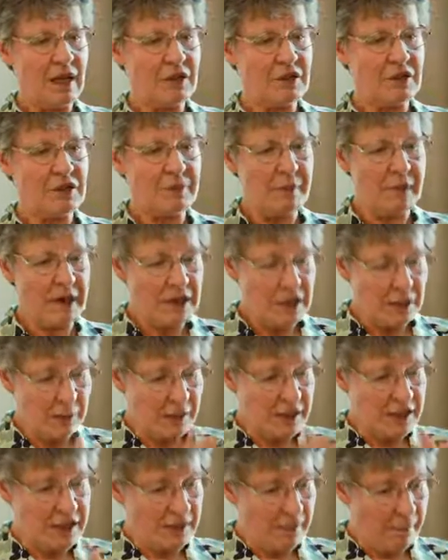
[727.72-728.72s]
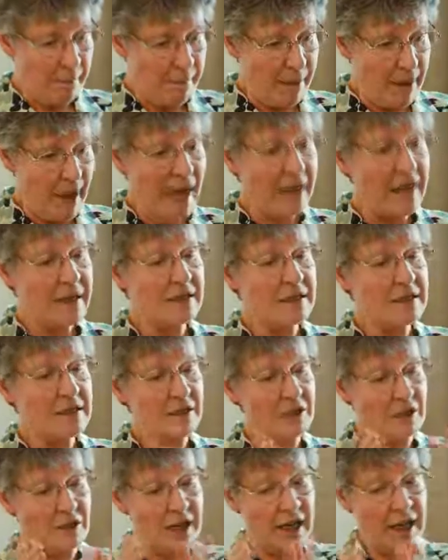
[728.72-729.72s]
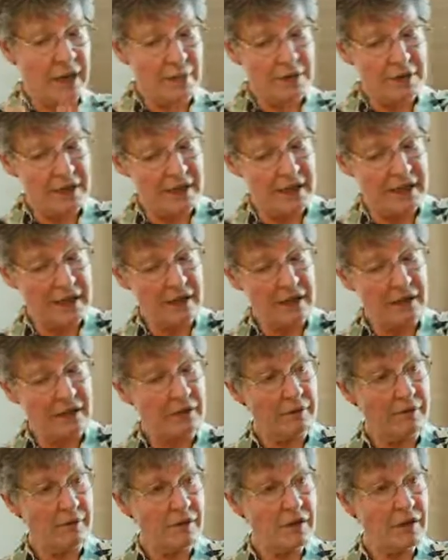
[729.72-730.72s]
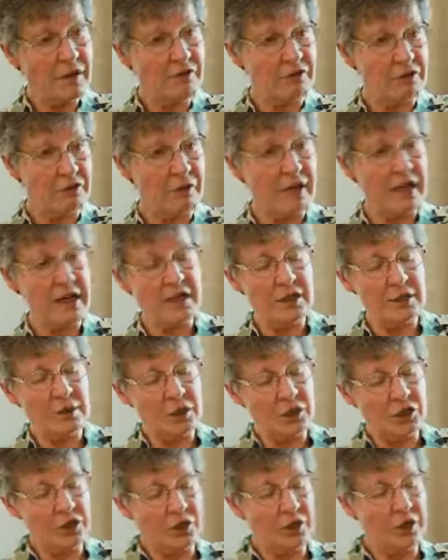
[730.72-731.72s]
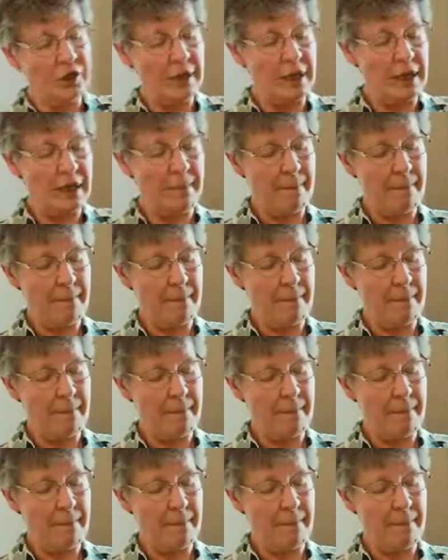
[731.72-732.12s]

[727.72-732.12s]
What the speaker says: There's meant to be some bands that are kept clear for radio astronomy,